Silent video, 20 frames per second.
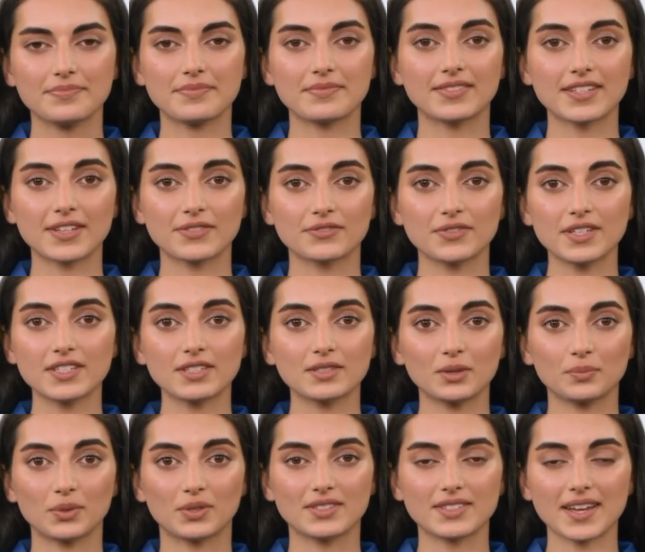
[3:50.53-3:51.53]
Give
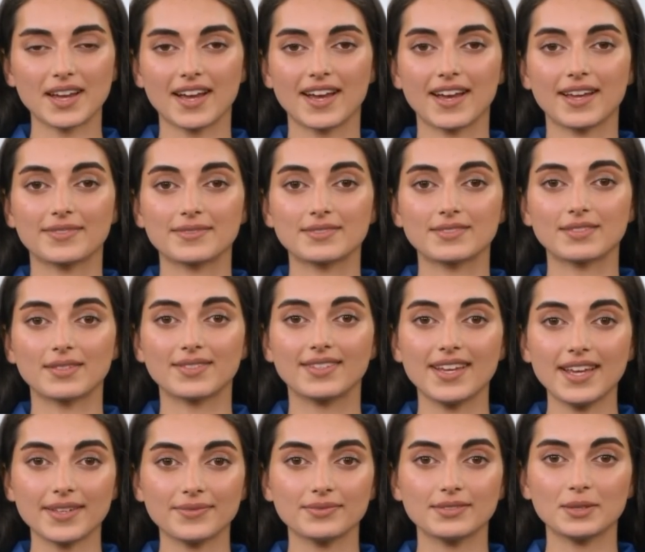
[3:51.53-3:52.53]
reasonable time to
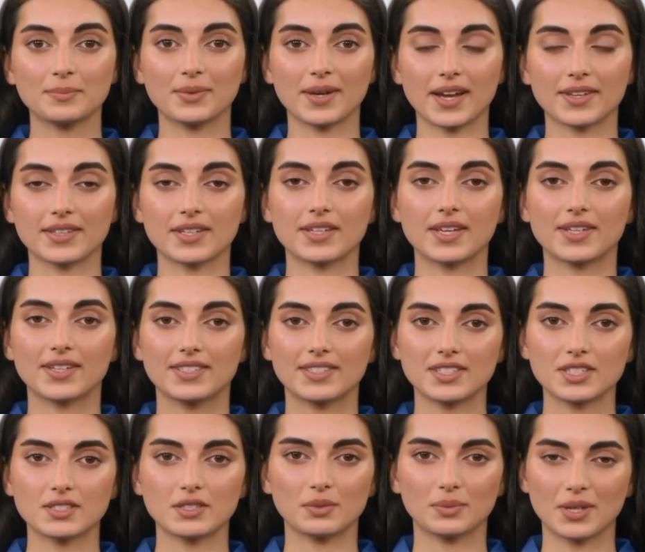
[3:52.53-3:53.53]
leave depending on the
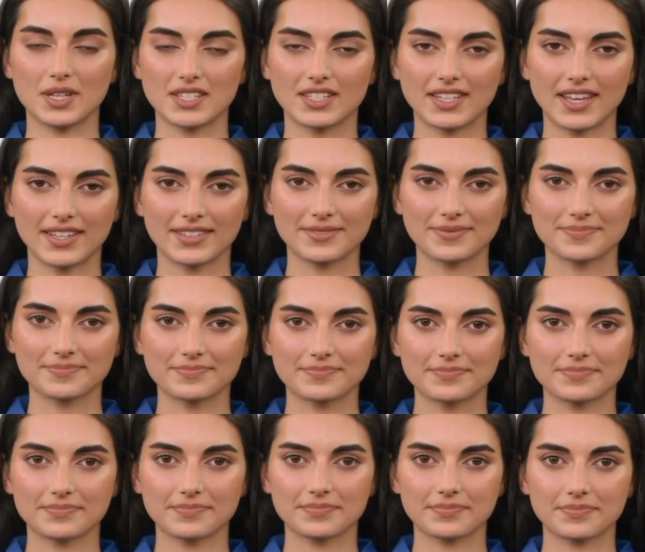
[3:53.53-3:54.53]
situation.
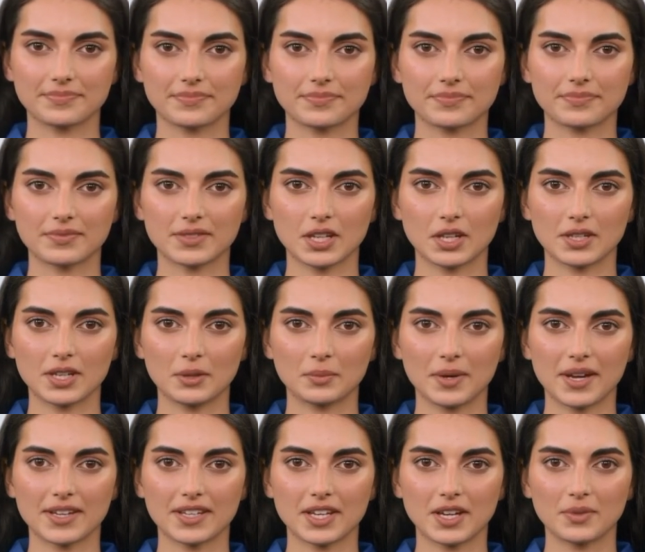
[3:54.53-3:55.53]
You can
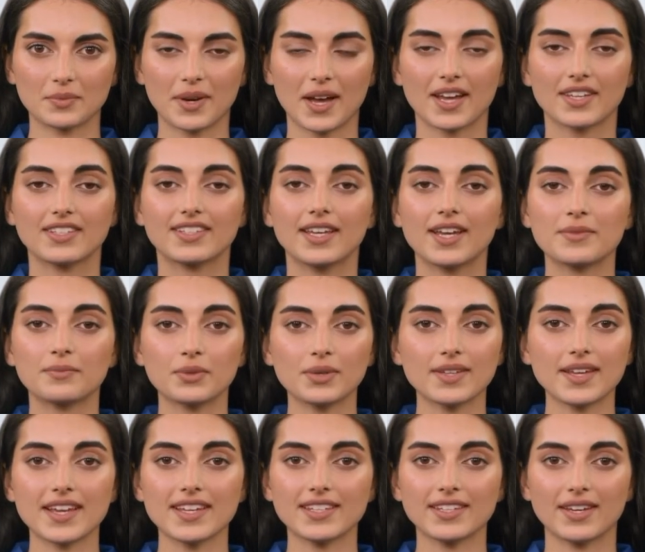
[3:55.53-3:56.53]
make the arrest if
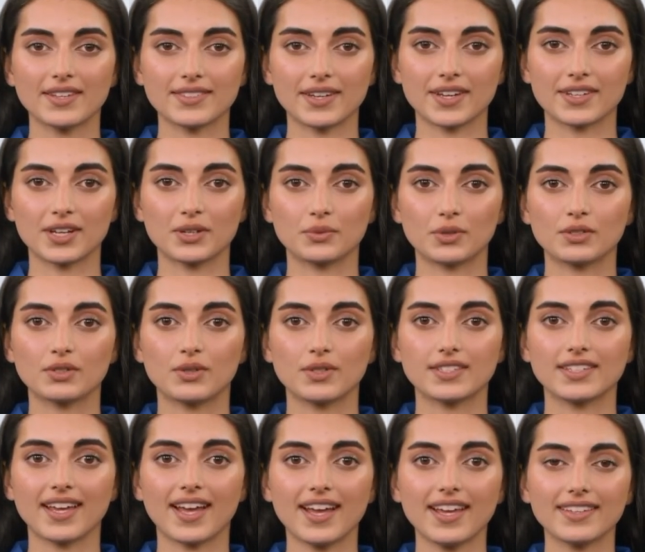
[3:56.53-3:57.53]
police are not able to
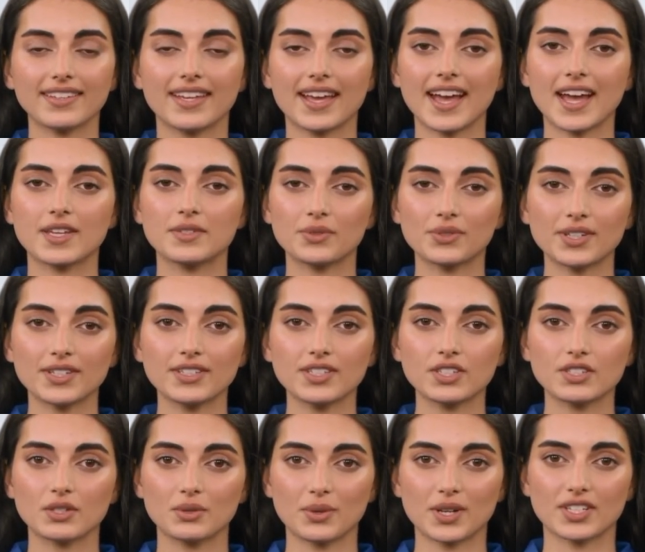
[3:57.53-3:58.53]
attend and/or the
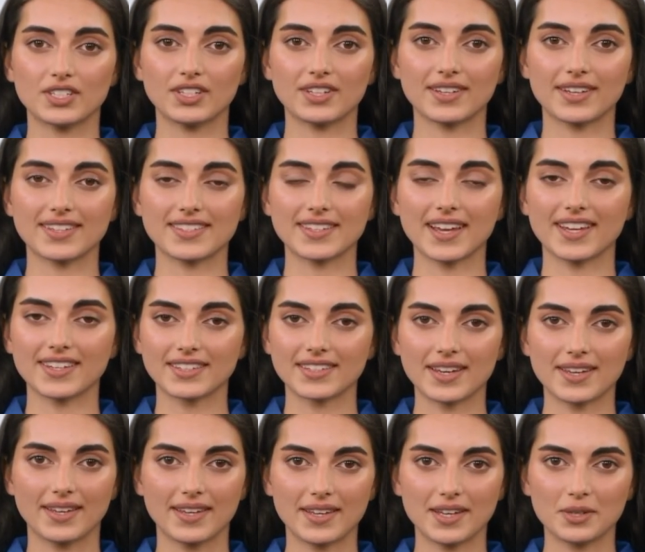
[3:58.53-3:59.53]
situation is
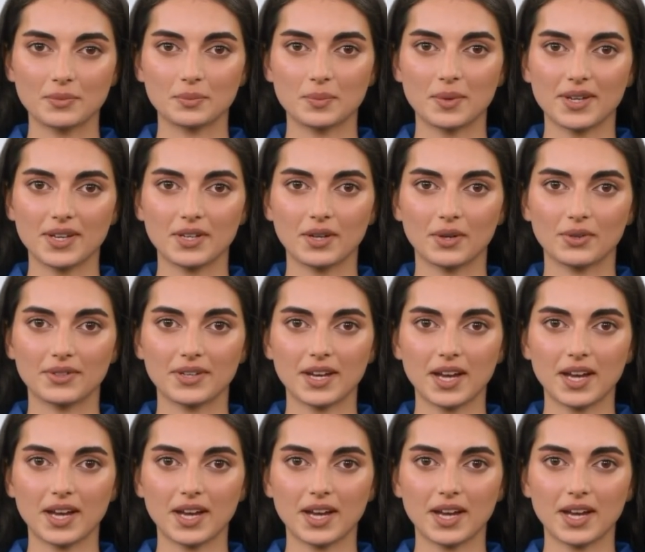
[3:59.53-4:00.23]
escalated where the only